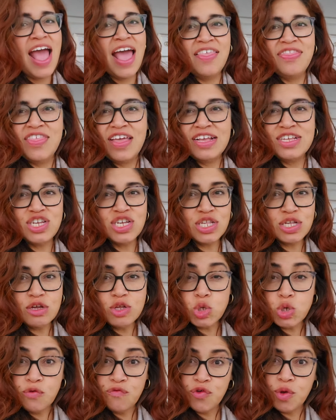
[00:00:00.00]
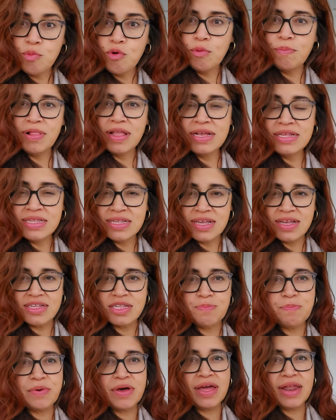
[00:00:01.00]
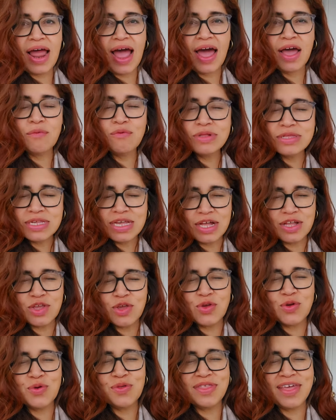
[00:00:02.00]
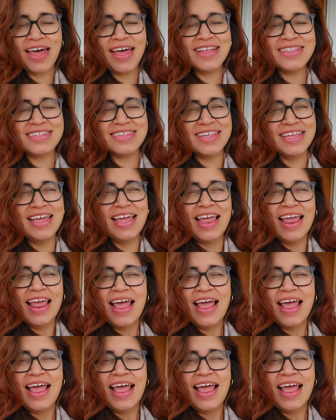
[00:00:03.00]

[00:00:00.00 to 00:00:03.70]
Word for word: and then just go to a few more places but I will tell you that